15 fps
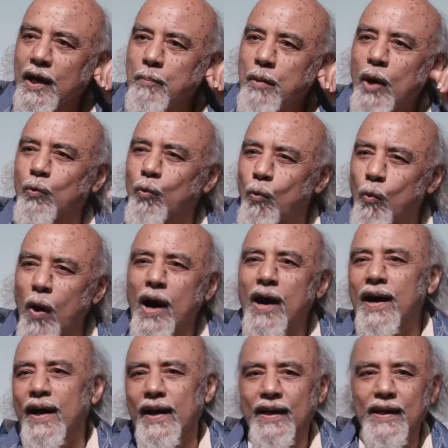But
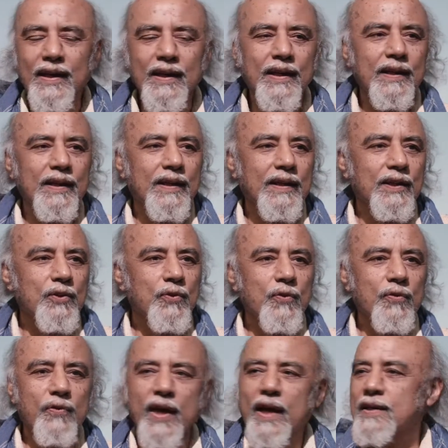why do
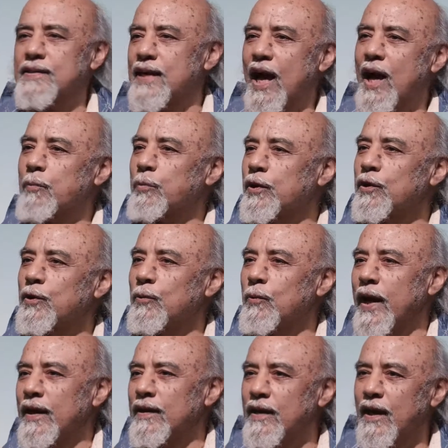things happen the
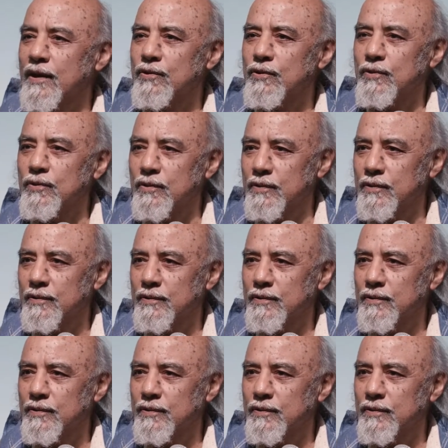way they do?